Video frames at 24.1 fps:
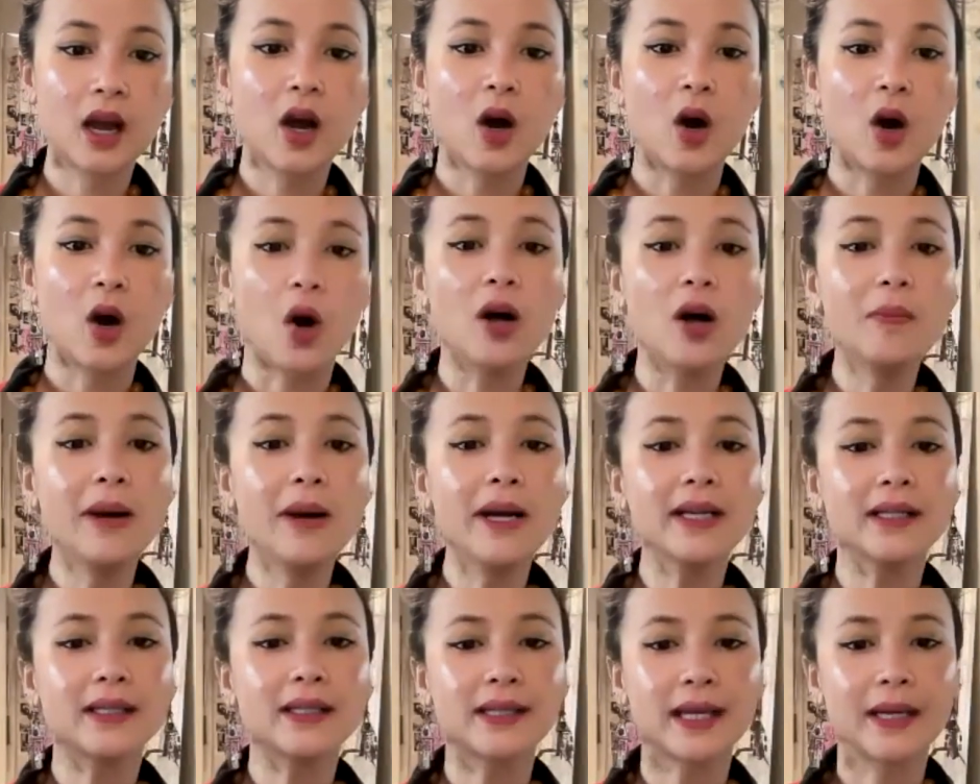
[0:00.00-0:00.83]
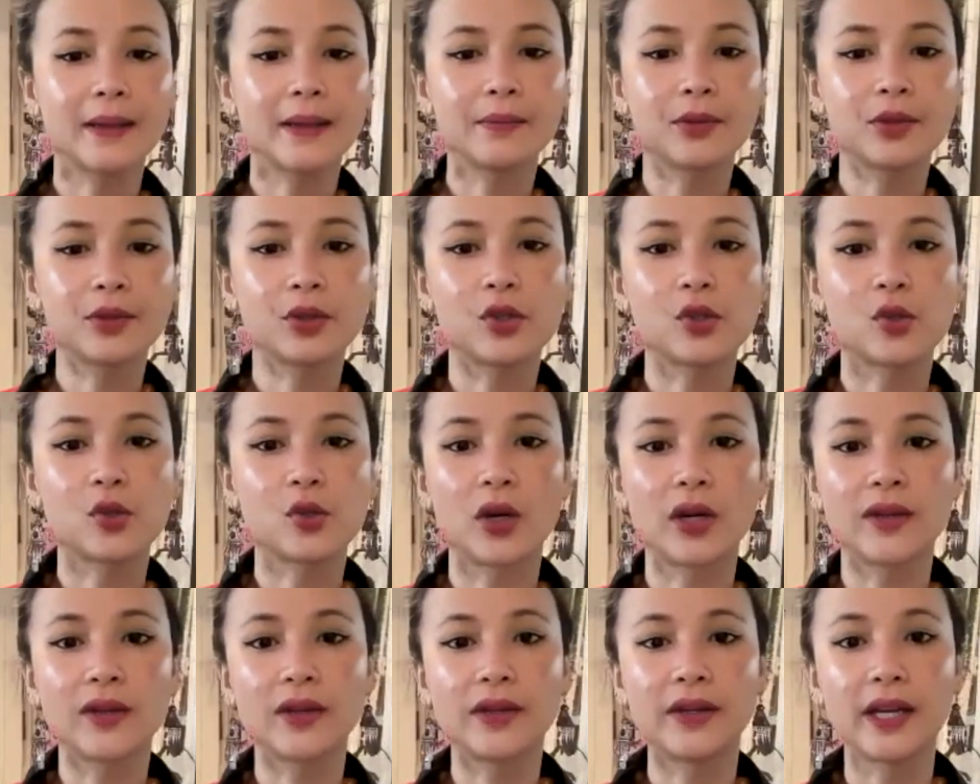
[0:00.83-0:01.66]
all my attempts to
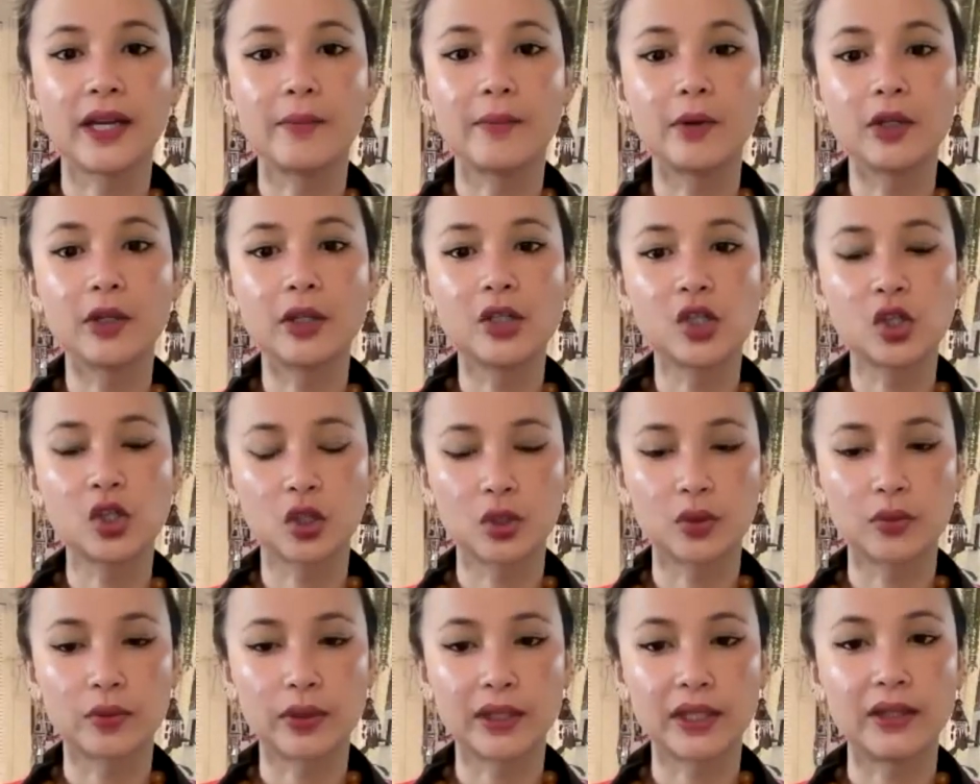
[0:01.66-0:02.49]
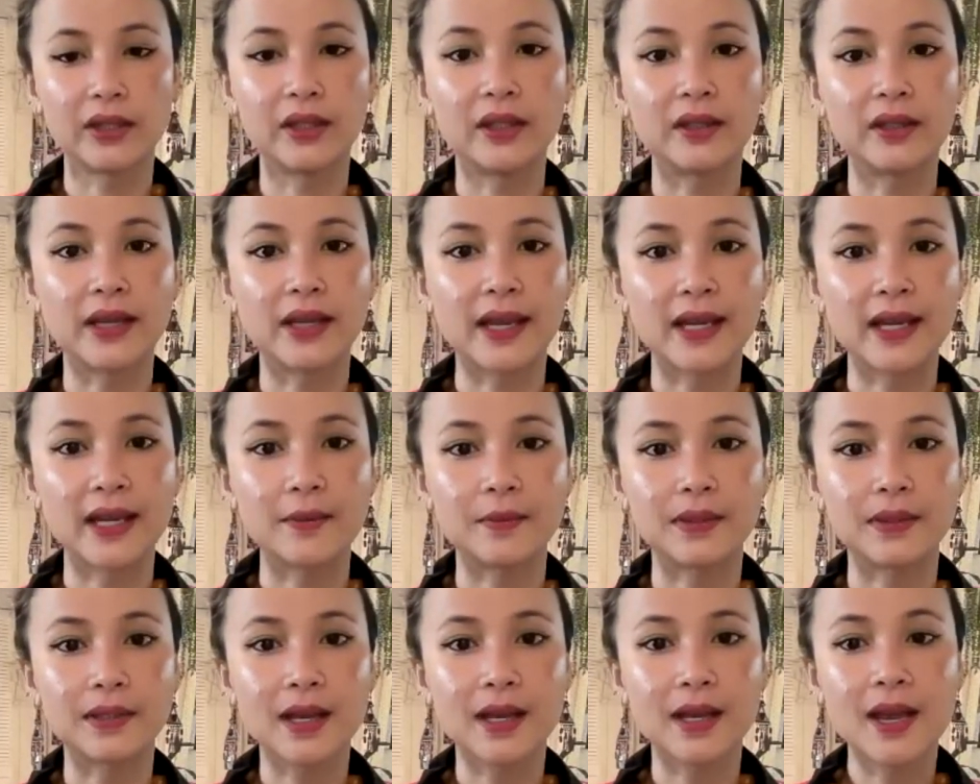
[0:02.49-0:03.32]
join the neighborhood children in their
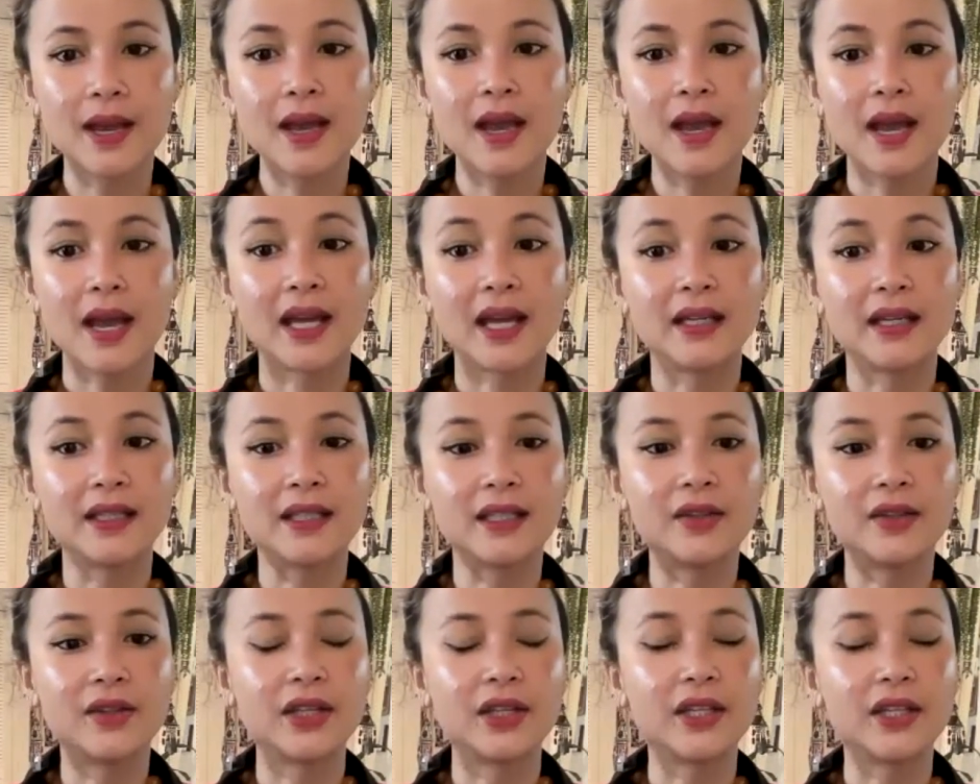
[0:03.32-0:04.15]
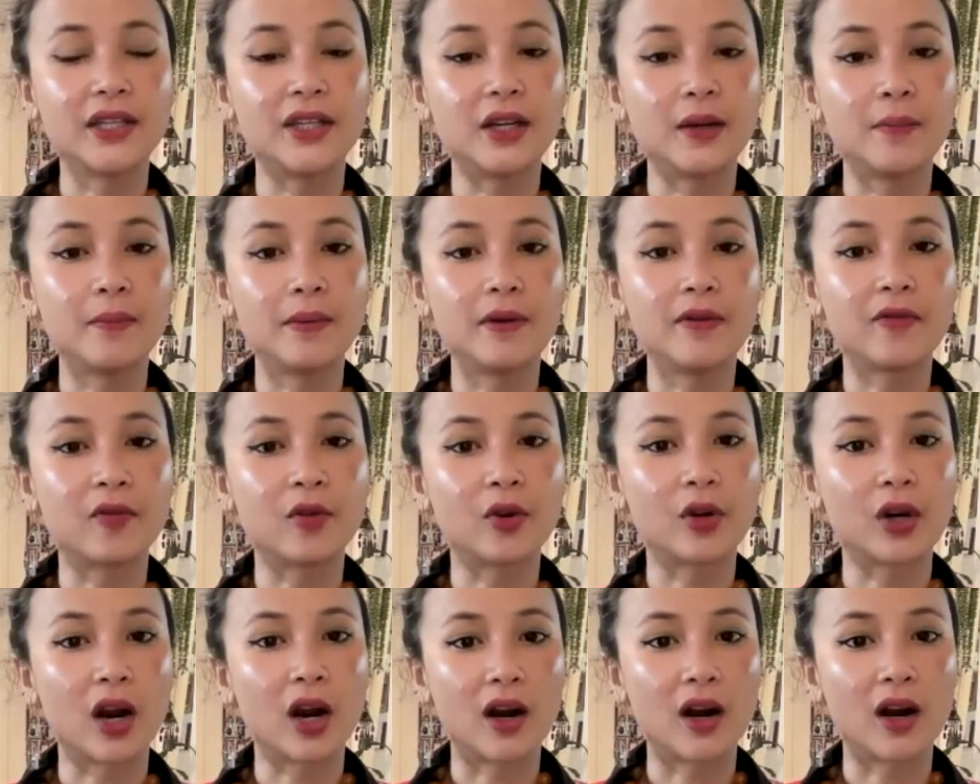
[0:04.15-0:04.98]
games ended the year
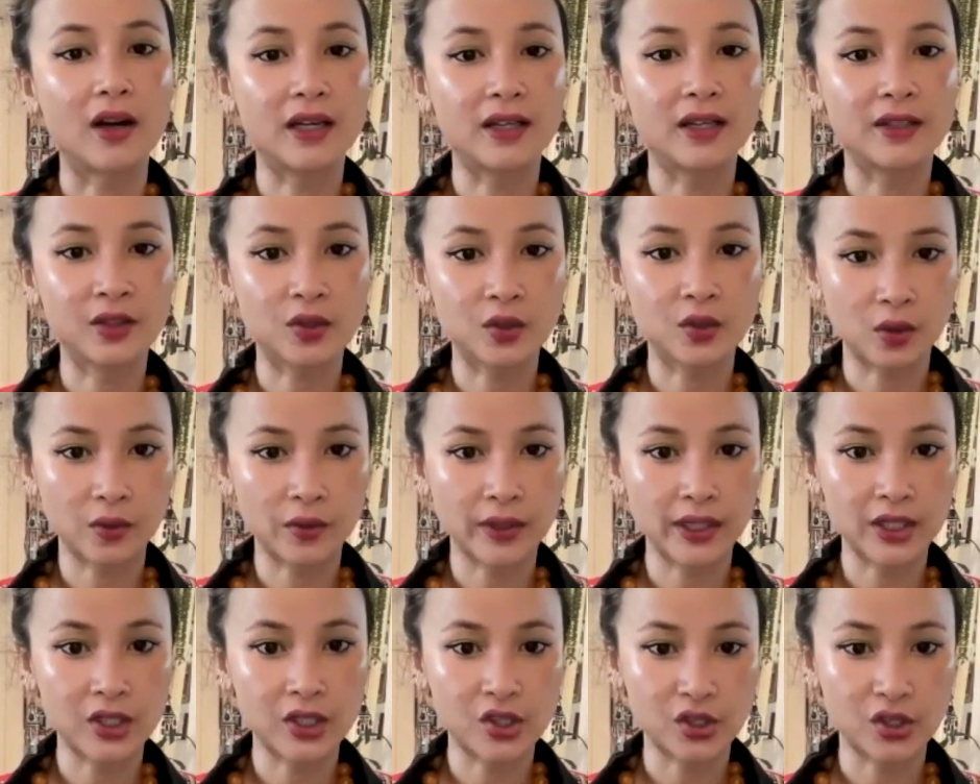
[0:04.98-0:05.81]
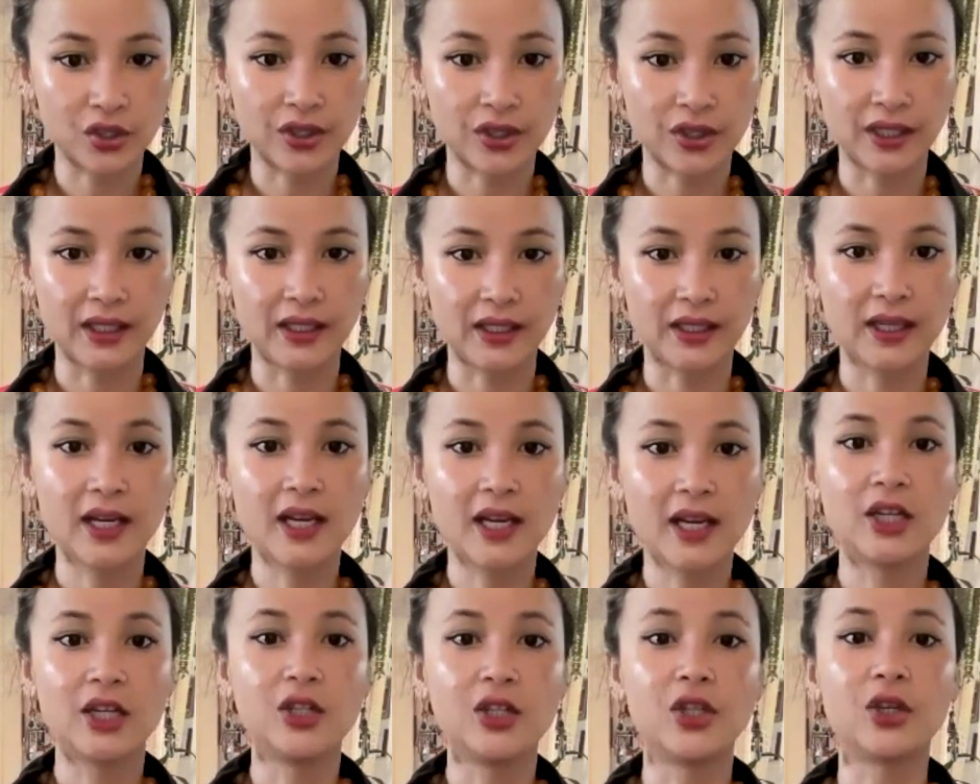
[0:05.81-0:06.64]
before our historic journey
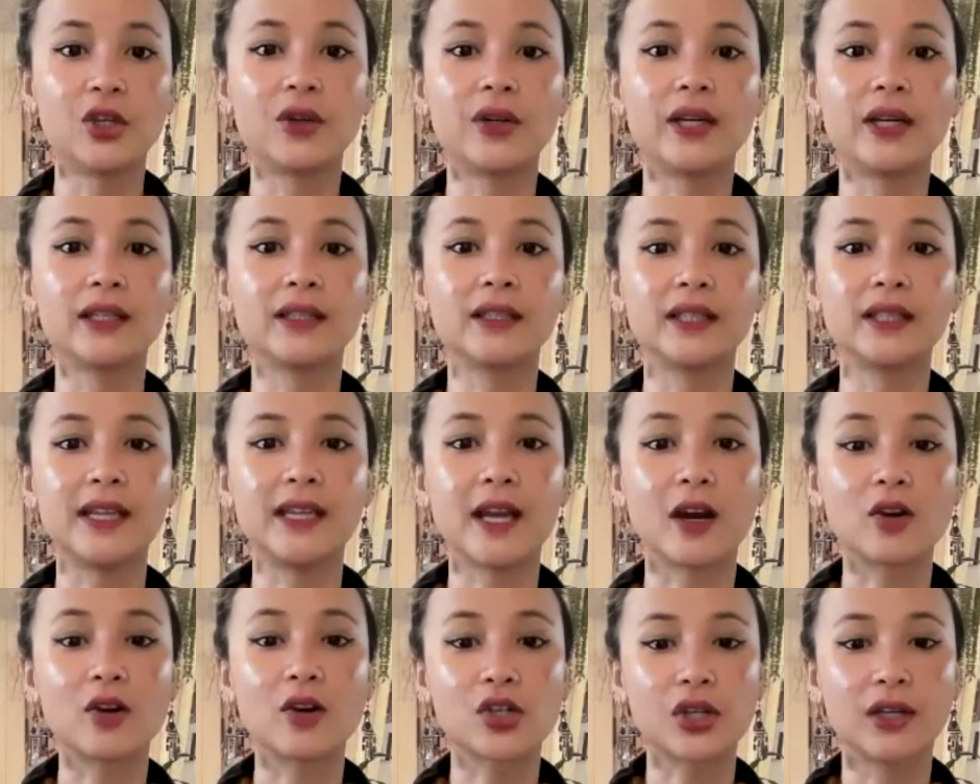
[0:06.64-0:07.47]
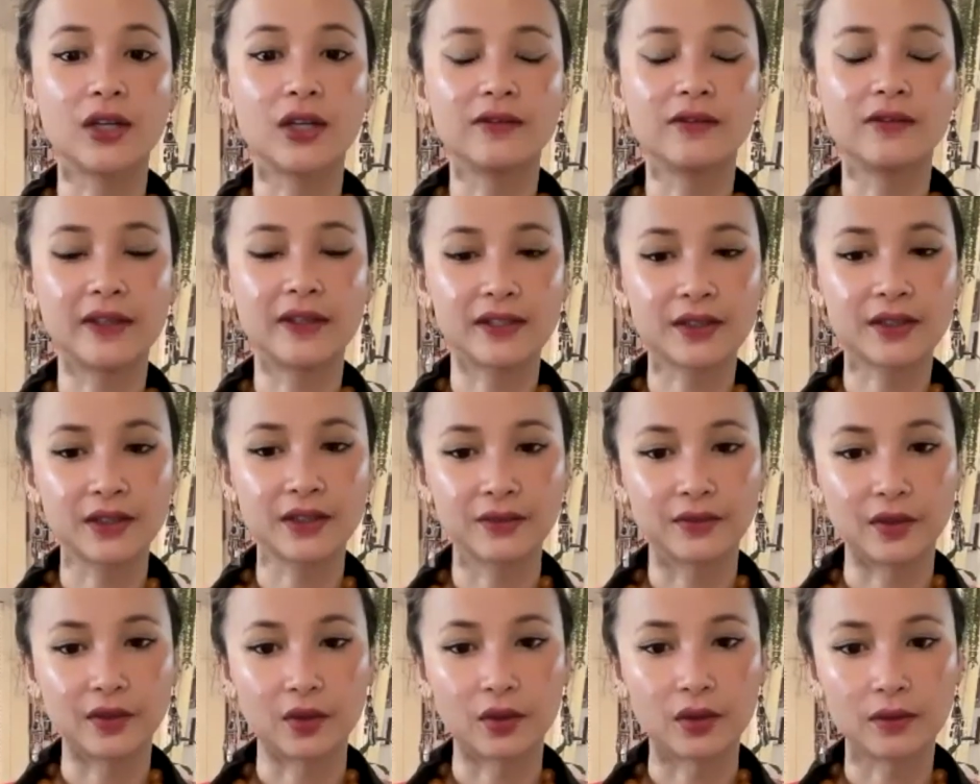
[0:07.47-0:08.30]
during the Shang
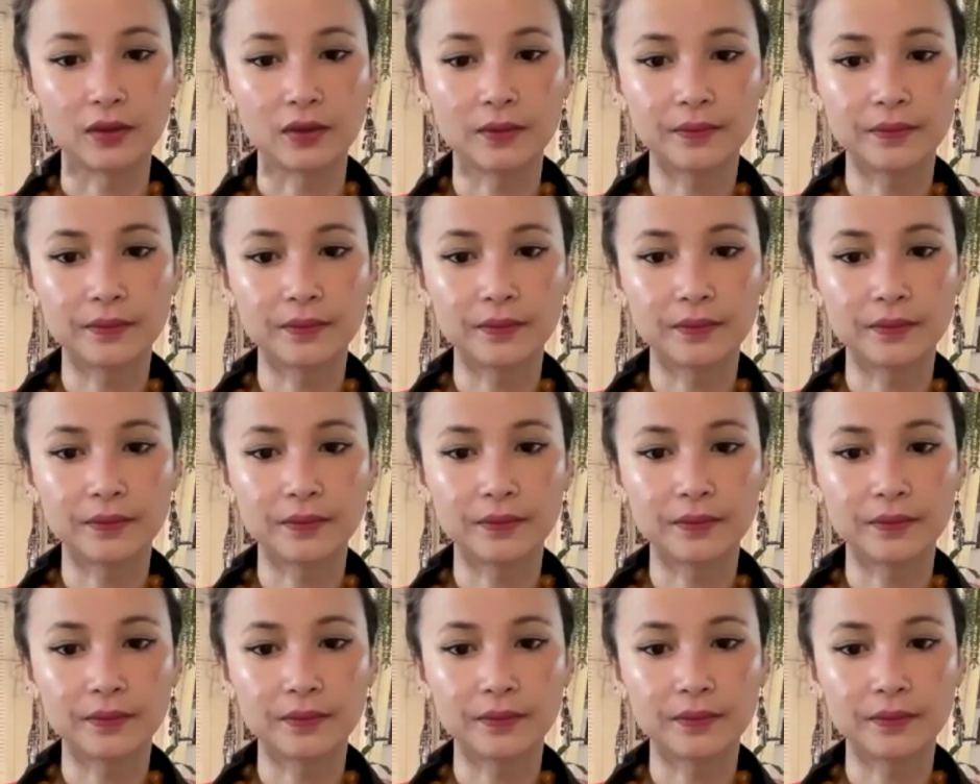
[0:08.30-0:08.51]
Festival.